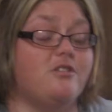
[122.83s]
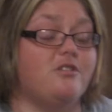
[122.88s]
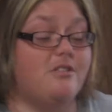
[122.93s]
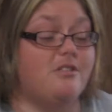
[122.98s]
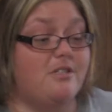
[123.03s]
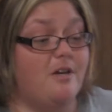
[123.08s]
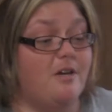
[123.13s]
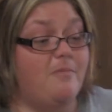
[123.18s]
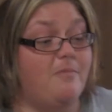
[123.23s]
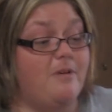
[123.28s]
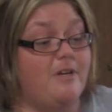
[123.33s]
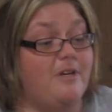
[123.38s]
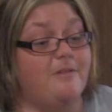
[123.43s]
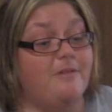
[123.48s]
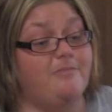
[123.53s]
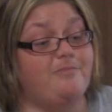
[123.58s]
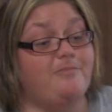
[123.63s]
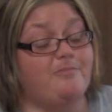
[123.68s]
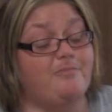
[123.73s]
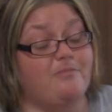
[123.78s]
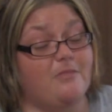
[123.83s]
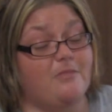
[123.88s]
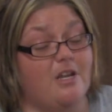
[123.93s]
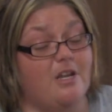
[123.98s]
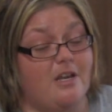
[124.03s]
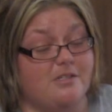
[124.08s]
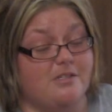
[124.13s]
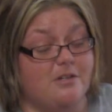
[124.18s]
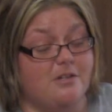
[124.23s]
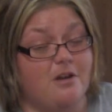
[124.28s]
should step in
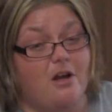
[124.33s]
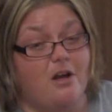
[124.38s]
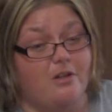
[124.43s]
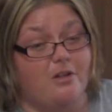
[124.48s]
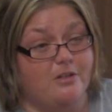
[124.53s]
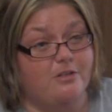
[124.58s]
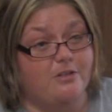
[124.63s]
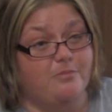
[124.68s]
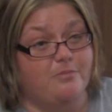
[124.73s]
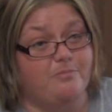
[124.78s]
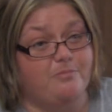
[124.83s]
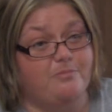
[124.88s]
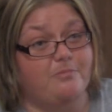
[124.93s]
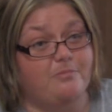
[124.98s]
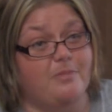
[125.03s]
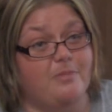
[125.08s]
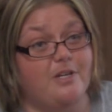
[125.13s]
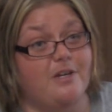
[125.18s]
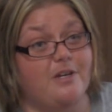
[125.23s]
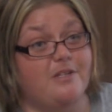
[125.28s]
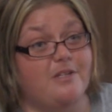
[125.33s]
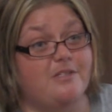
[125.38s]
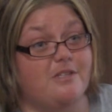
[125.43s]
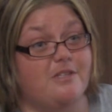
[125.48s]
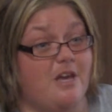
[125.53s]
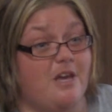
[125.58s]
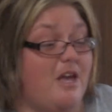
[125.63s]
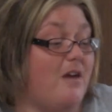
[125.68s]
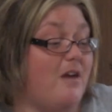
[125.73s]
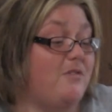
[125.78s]
as a college, because
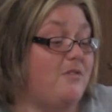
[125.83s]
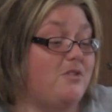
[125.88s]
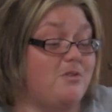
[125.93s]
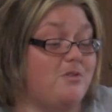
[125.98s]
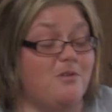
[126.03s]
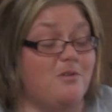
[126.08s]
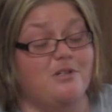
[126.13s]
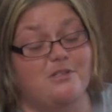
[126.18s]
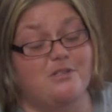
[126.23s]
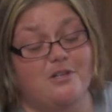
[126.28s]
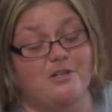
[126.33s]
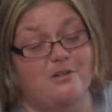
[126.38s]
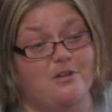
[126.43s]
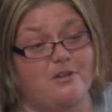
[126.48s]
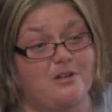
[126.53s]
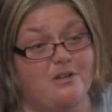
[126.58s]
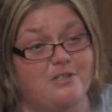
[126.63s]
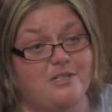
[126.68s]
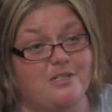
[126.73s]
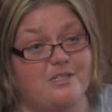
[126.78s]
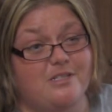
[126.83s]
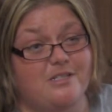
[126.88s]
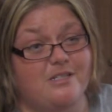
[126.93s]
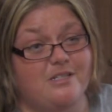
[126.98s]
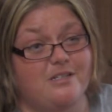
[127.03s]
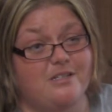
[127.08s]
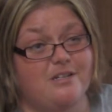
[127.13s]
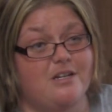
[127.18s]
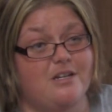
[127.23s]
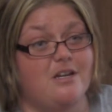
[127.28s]
they have students that are
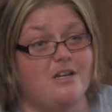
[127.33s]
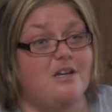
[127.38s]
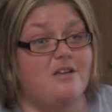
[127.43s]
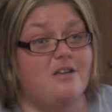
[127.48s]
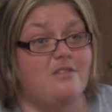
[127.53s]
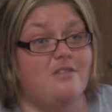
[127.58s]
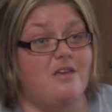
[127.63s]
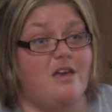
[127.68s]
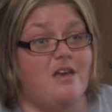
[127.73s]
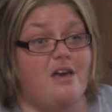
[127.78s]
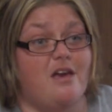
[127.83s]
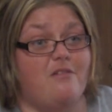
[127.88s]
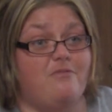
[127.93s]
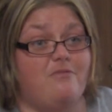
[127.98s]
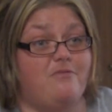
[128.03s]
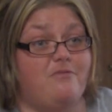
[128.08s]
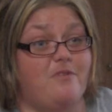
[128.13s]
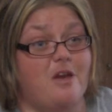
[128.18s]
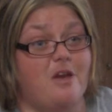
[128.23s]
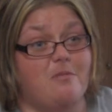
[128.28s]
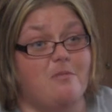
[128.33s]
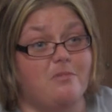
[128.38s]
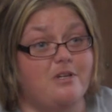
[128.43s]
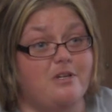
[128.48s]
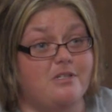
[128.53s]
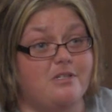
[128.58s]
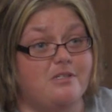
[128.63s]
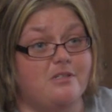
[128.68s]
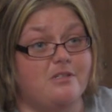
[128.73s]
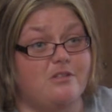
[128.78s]
autistic, they have
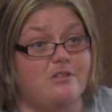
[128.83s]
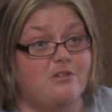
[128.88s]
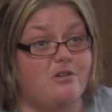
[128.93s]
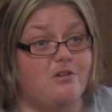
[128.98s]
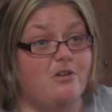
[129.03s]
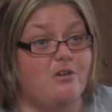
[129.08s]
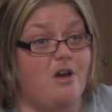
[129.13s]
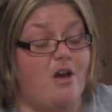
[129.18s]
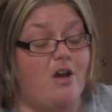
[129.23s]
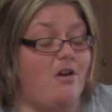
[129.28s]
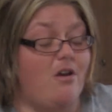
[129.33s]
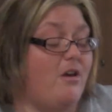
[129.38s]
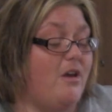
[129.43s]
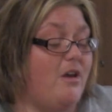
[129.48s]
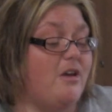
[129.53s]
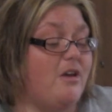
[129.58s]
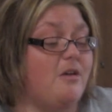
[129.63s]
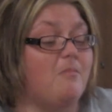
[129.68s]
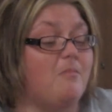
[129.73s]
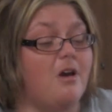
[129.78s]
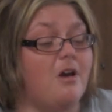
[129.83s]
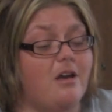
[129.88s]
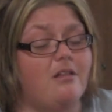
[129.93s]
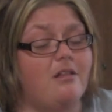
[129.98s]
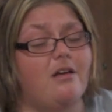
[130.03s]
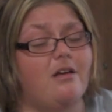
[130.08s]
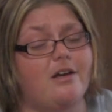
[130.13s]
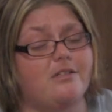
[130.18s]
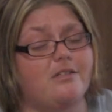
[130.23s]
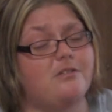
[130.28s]
families. They're in my
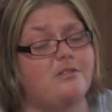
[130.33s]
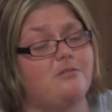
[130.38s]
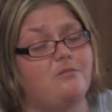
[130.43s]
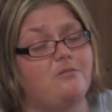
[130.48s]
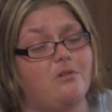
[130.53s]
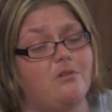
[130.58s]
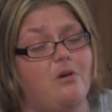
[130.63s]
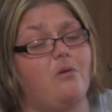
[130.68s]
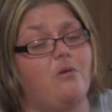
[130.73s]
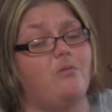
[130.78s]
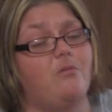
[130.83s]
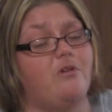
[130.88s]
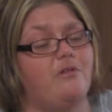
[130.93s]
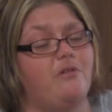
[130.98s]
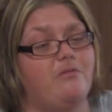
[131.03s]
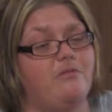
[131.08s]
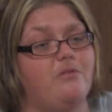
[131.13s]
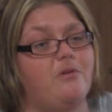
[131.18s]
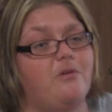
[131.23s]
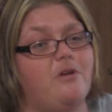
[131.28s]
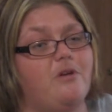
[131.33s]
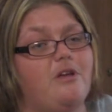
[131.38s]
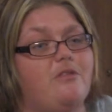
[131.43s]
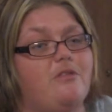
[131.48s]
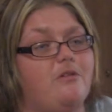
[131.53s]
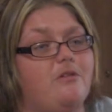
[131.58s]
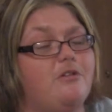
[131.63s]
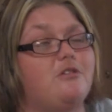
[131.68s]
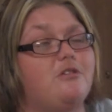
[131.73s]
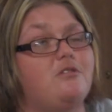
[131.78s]
class alone of 30,
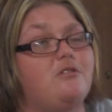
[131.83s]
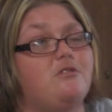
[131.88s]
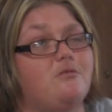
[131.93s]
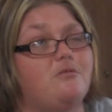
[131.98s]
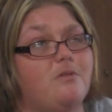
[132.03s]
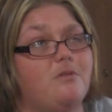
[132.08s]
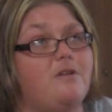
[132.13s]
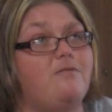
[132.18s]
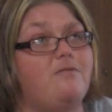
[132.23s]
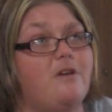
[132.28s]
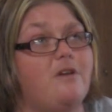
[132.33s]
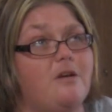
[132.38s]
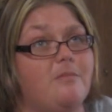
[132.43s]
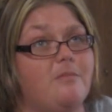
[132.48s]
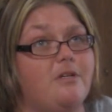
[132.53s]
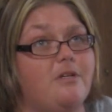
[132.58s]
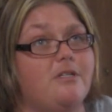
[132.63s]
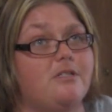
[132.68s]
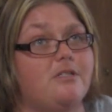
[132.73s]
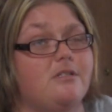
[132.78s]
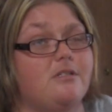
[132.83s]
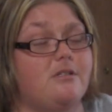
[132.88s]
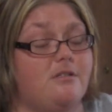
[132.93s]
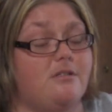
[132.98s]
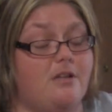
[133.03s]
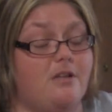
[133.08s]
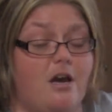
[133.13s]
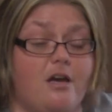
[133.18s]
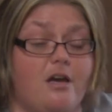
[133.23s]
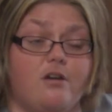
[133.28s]
there is 3 families,
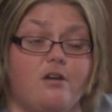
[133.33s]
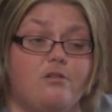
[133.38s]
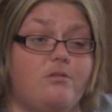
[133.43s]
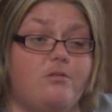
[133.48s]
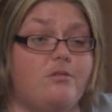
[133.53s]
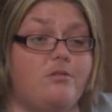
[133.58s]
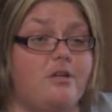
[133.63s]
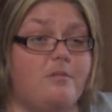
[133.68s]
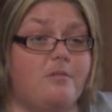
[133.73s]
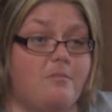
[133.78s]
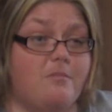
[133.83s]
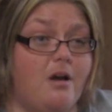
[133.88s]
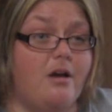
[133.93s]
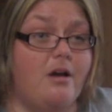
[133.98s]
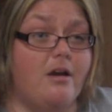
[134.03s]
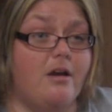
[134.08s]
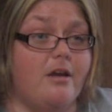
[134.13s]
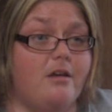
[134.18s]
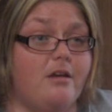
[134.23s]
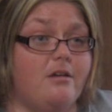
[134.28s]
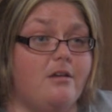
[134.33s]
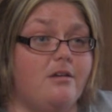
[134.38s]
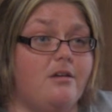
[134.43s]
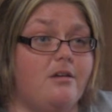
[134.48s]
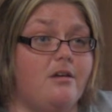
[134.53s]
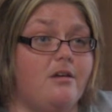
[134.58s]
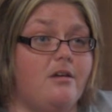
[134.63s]
not including mine,